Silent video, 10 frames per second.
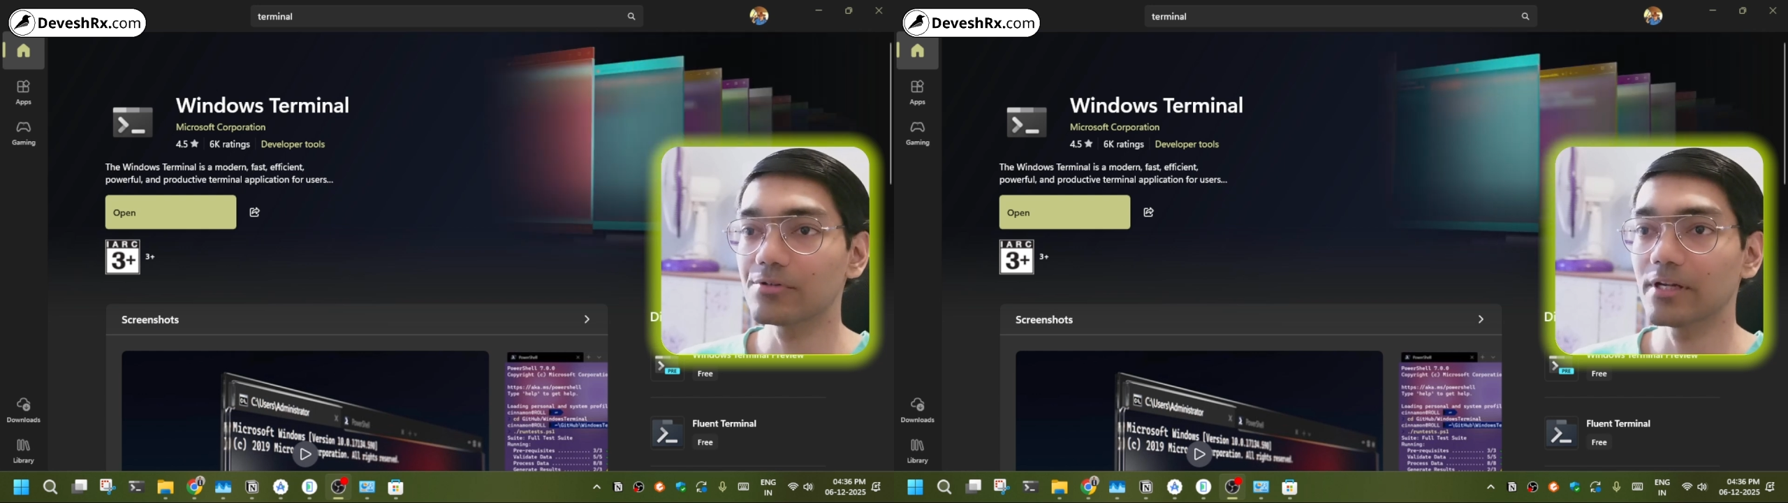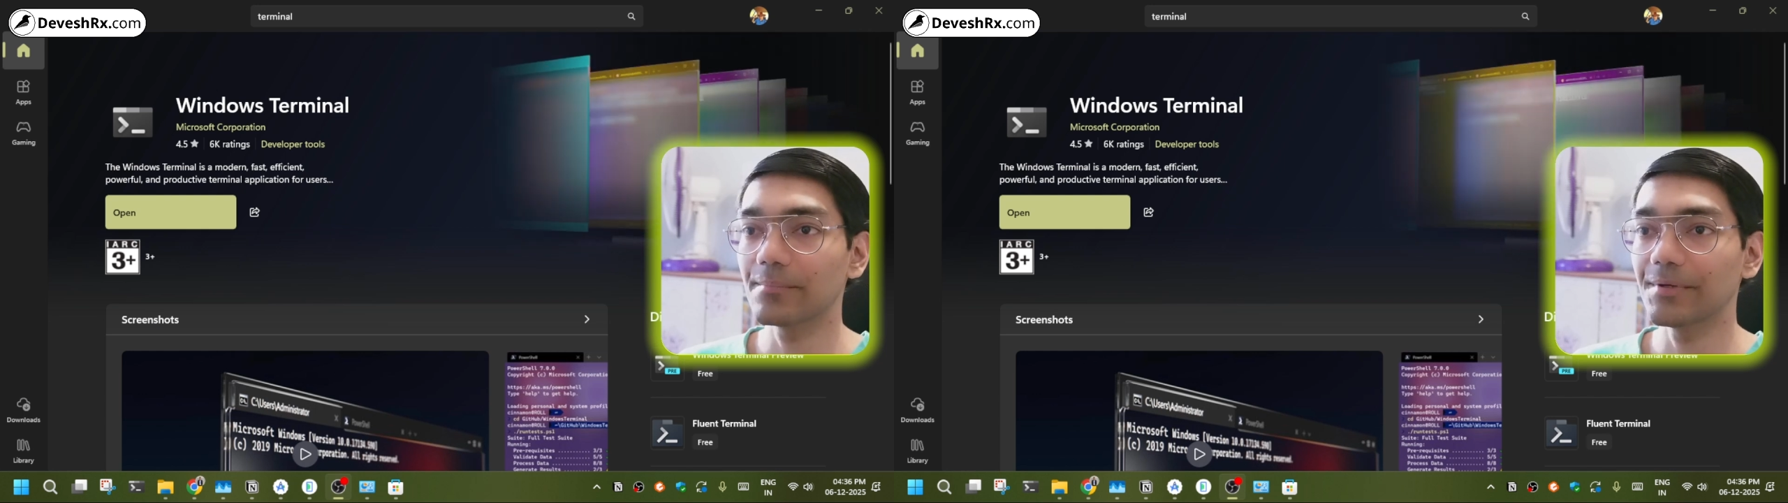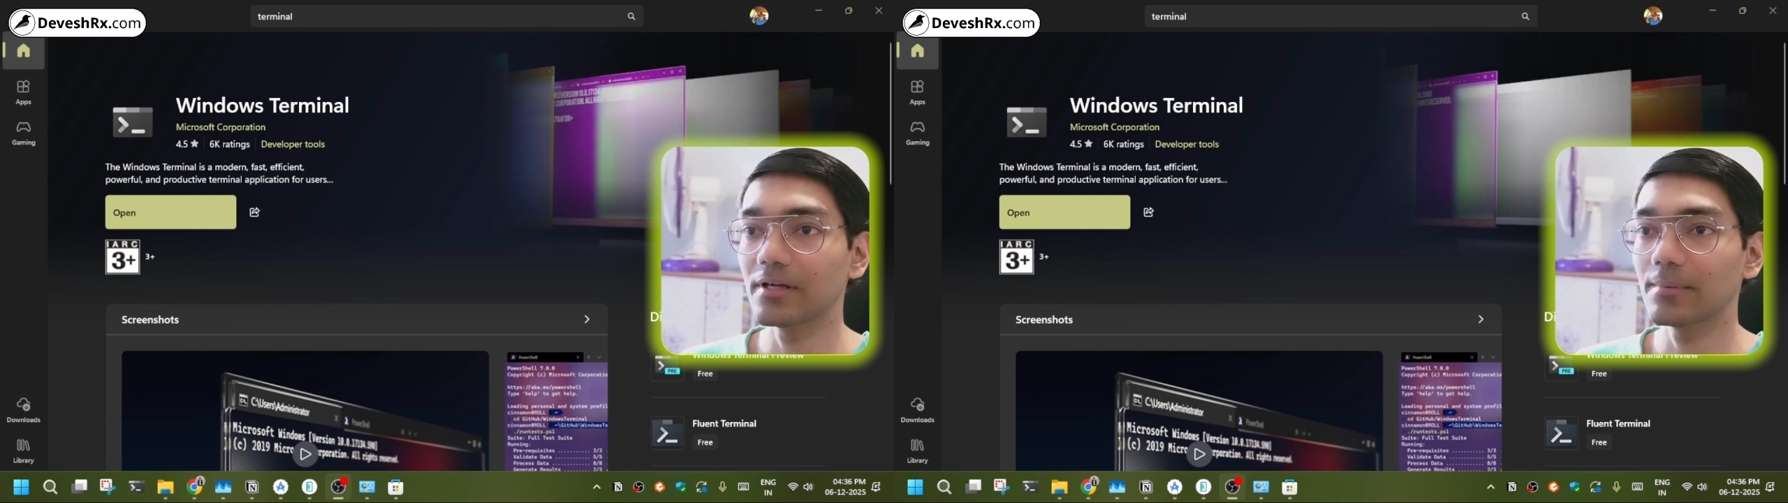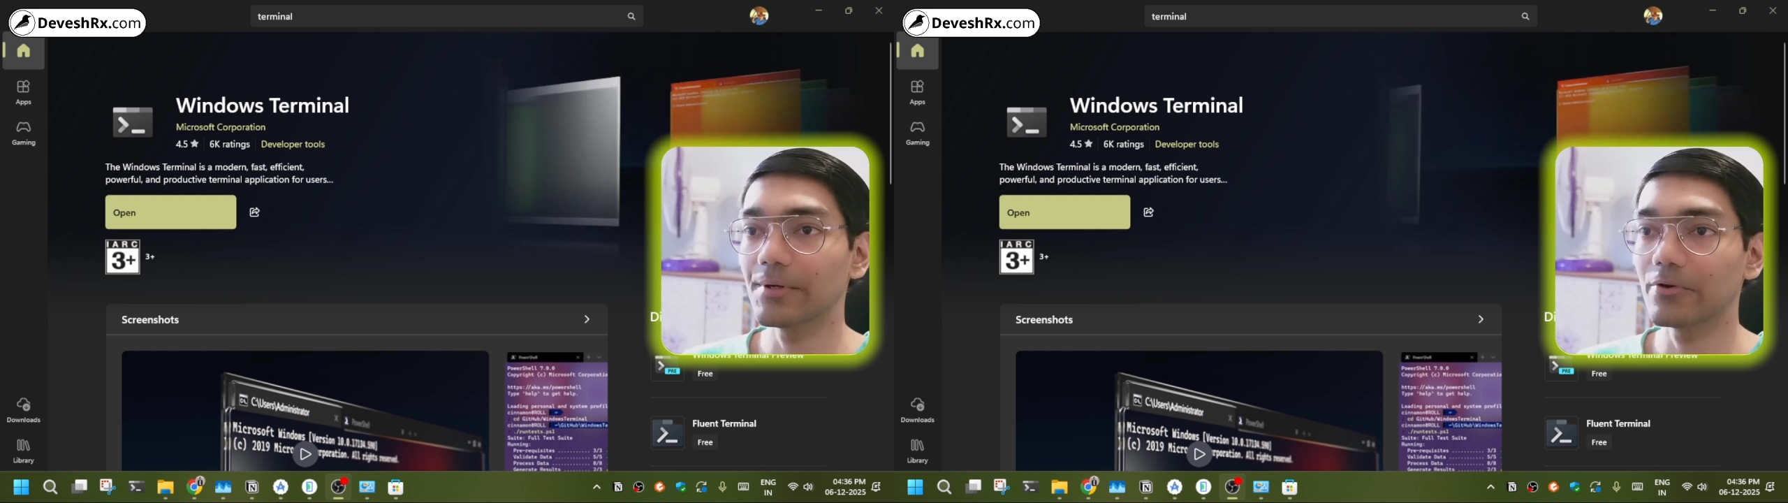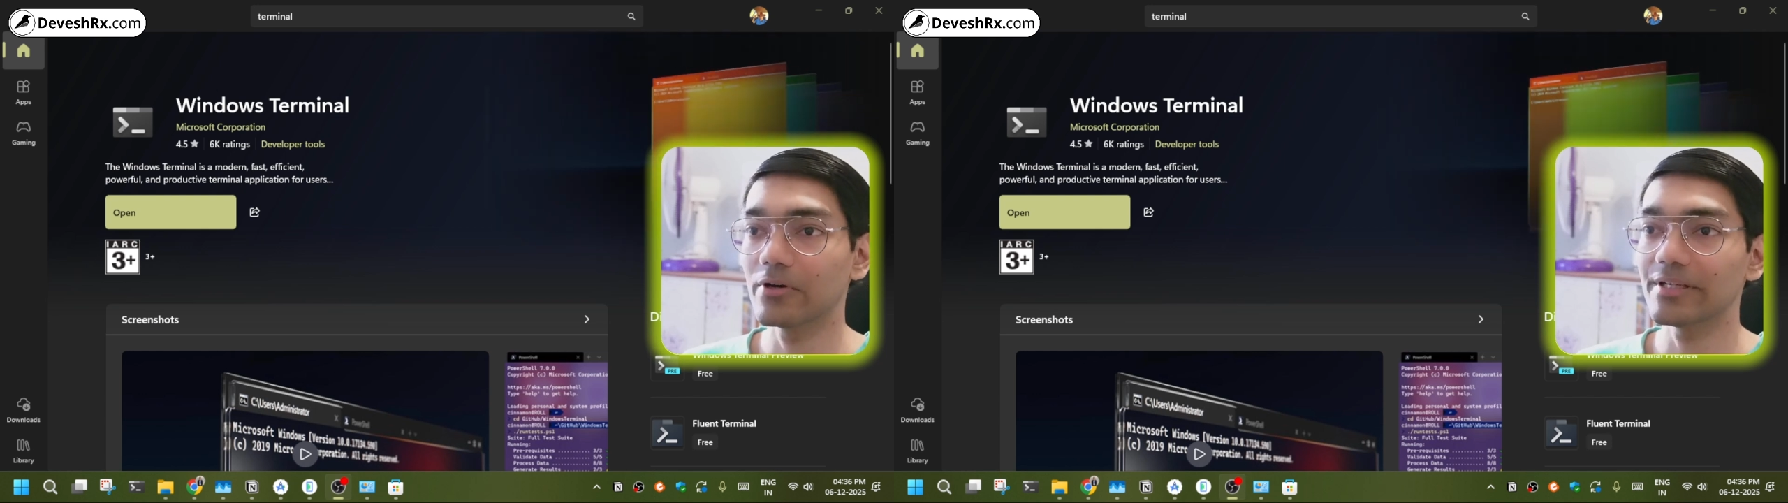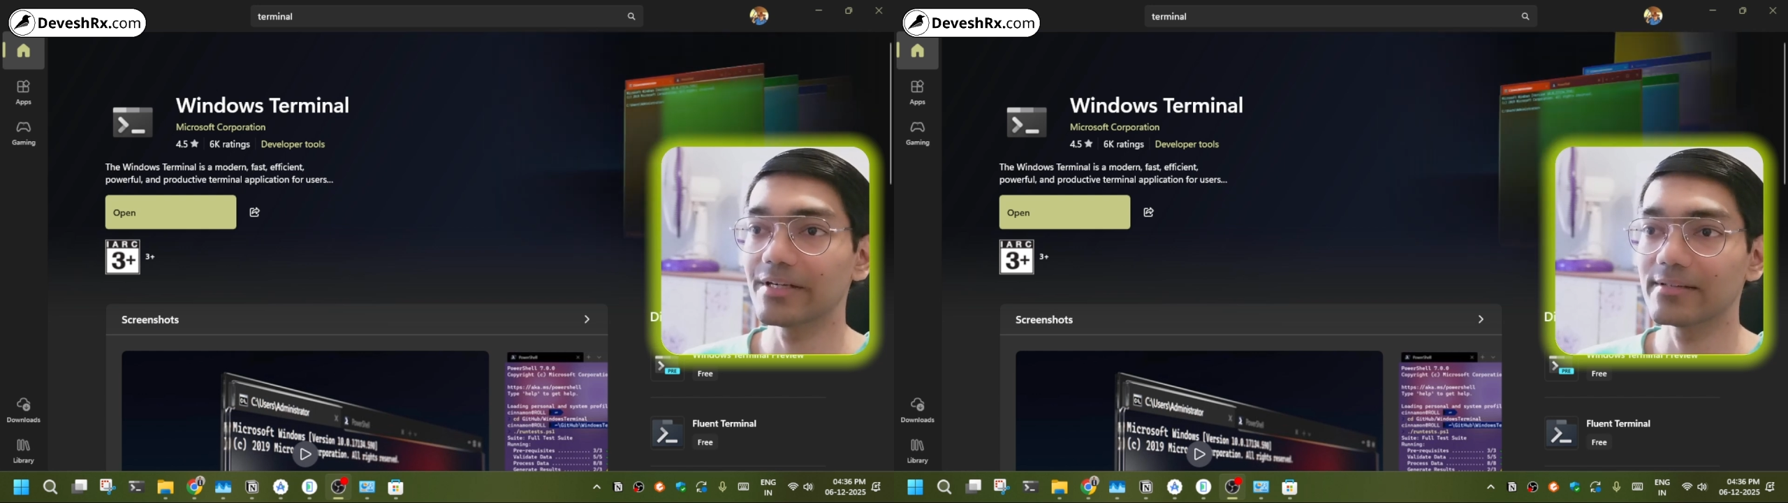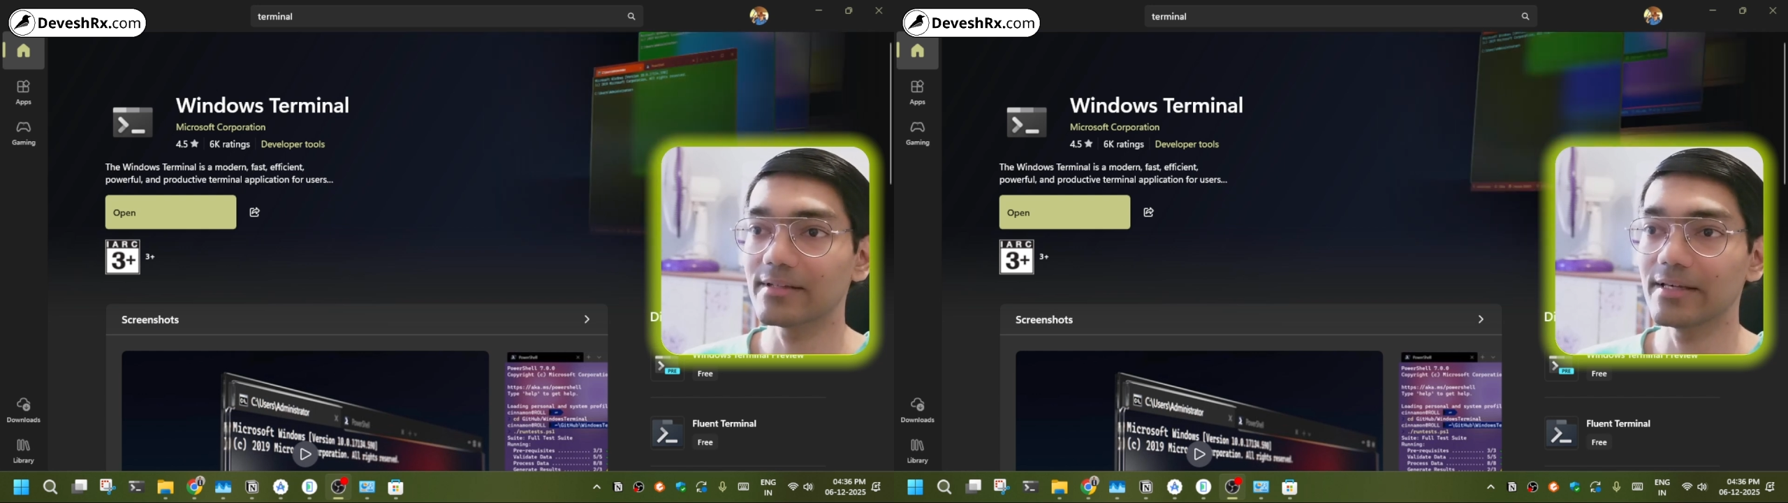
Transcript: terminal because it is